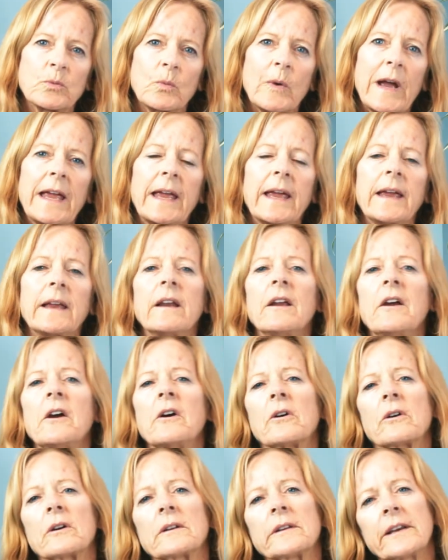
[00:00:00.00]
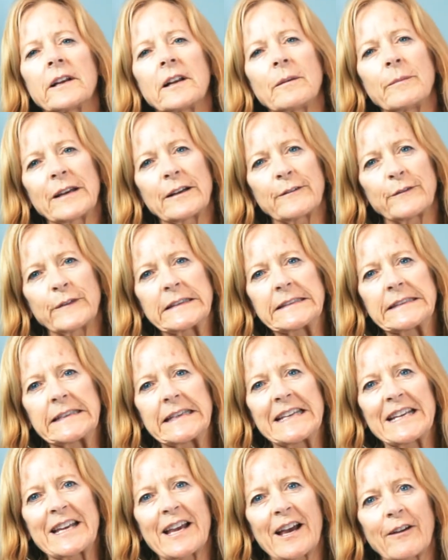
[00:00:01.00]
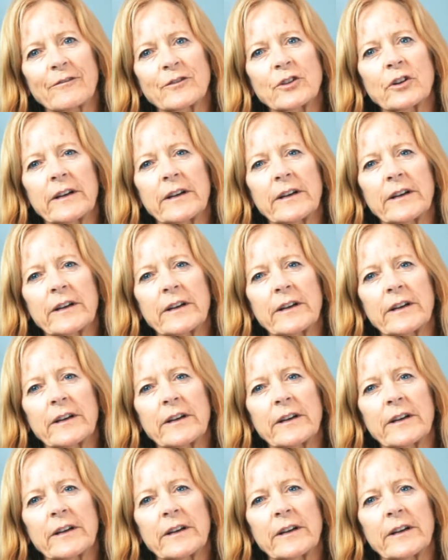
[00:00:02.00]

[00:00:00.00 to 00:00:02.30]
weight or a little bit of fatigue after